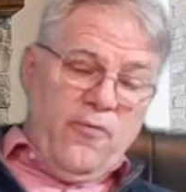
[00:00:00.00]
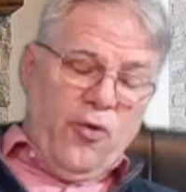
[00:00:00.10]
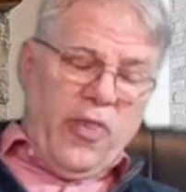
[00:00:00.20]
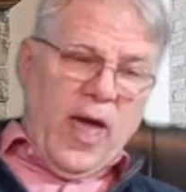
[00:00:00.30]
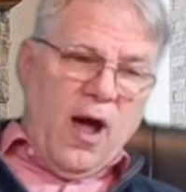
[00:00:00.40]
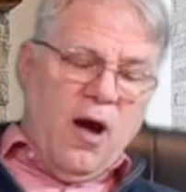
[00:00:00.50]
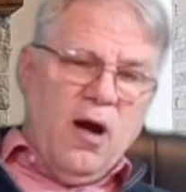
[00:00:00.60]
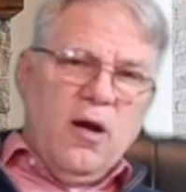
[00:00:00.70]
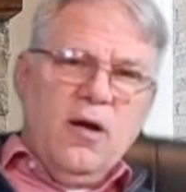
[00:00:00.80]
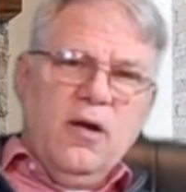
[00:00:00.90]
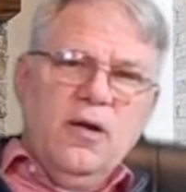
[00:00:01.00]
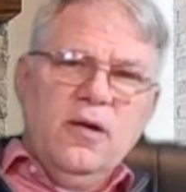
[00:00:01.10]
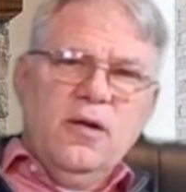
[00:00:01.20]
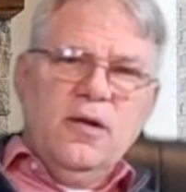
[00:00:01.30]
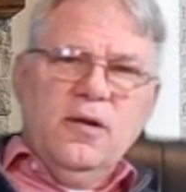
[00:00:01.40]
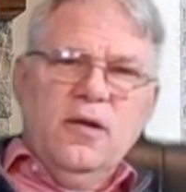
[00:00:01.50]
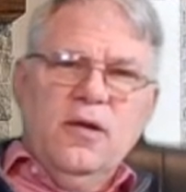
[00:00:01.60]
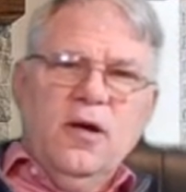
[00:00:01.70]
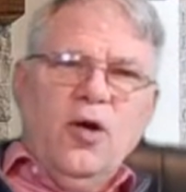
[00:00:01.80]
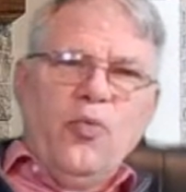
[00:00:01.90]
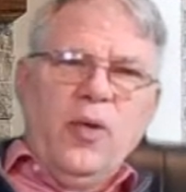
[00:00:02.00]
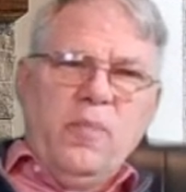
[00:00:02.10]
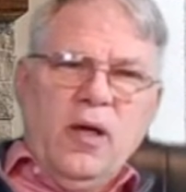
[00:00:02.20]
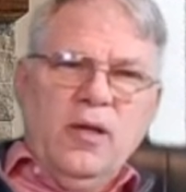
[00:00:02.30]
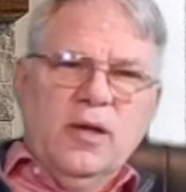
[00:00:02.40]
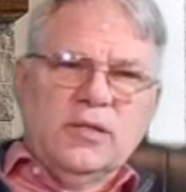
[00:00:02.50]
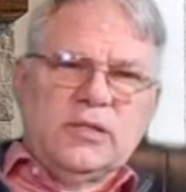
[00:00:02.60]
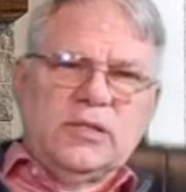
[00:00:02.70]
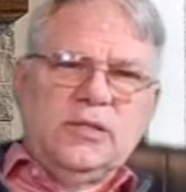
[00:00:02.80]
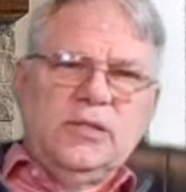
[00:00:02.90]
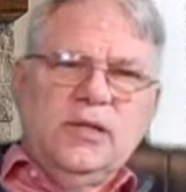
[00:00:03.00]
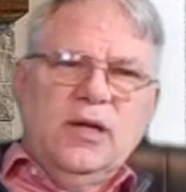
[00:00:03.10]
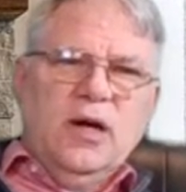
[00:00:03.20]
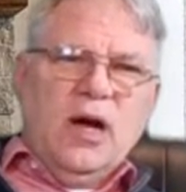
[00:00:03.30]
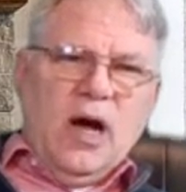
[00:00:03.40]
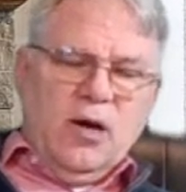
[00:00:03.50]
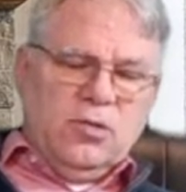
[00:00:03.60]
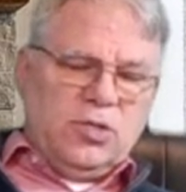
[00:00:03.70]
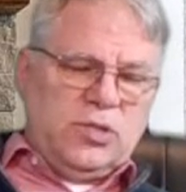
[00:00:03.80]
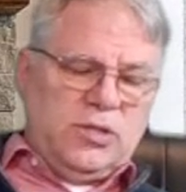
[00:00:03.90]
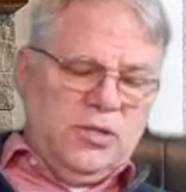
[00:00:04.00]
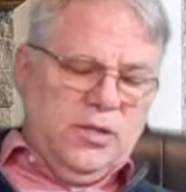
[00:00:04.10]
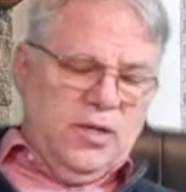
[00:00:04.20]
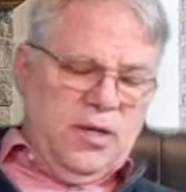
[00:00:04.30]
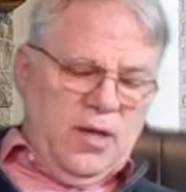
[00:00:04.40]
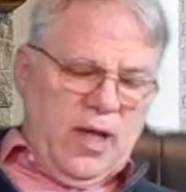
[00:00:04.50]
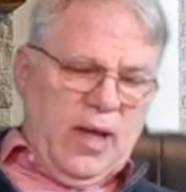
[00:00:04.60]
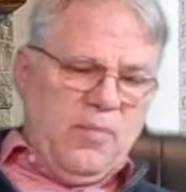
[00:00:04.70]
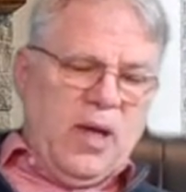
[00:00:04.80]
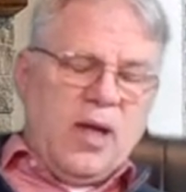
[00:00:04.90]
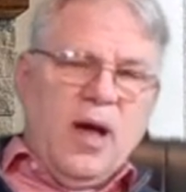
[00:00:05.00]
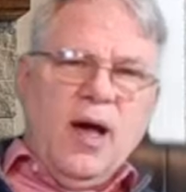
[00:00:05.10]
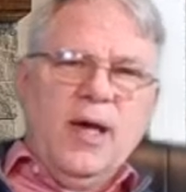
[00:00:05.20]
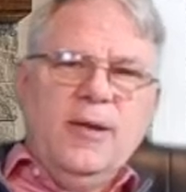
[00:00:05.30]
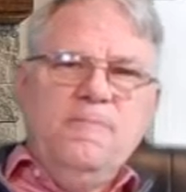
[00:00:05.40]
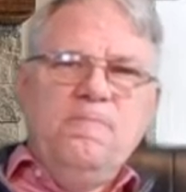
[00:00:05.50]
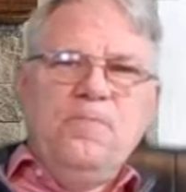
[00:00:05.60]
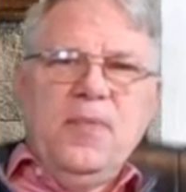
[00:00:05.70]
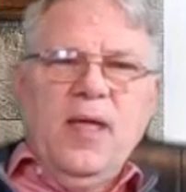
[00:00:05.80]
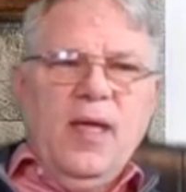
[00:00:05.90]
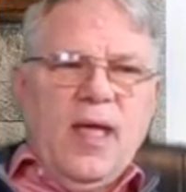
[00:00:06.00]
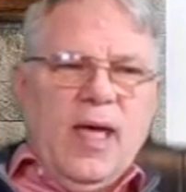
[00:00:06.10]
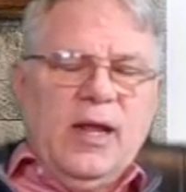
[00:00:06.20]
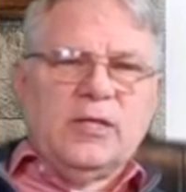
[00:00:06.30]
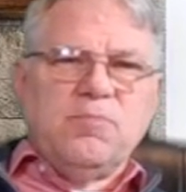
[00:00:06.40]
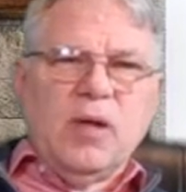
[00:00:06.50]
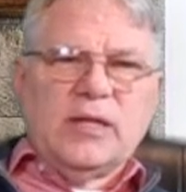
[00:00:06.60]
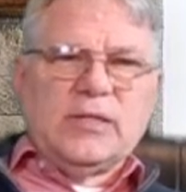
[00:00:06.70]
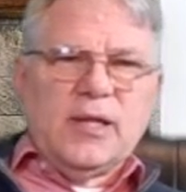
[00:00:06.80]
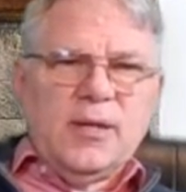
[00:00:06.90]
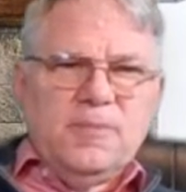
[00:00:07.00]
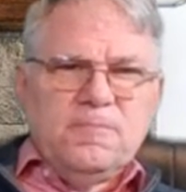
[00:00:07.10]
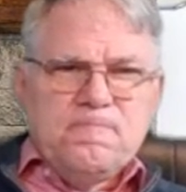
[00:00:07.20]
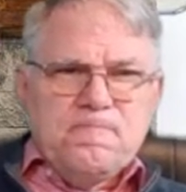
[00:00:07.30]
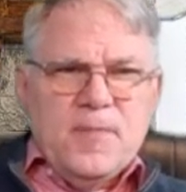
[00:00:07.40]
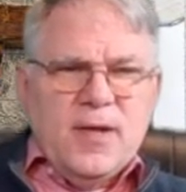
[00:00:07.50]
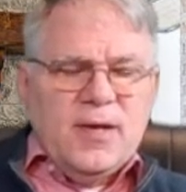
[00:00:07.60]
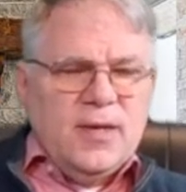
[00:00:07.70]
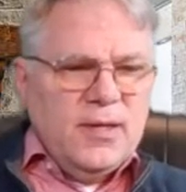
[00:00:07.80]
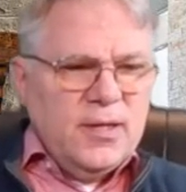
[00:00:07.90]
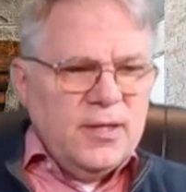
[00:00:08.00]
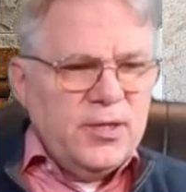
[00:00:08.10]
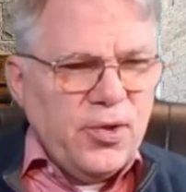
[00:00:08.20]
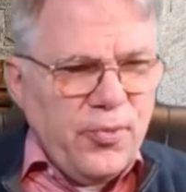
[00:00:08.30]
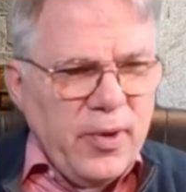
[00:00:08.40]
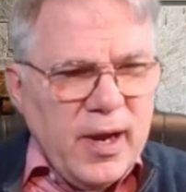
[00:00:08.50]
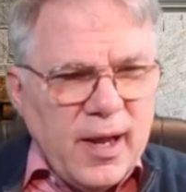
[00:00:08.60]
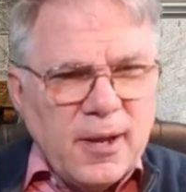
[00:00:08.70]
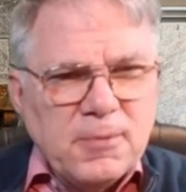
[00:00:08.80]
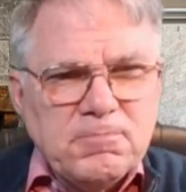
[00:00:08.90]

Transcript: For they are a rebellious house. And may God add his blessing to the reading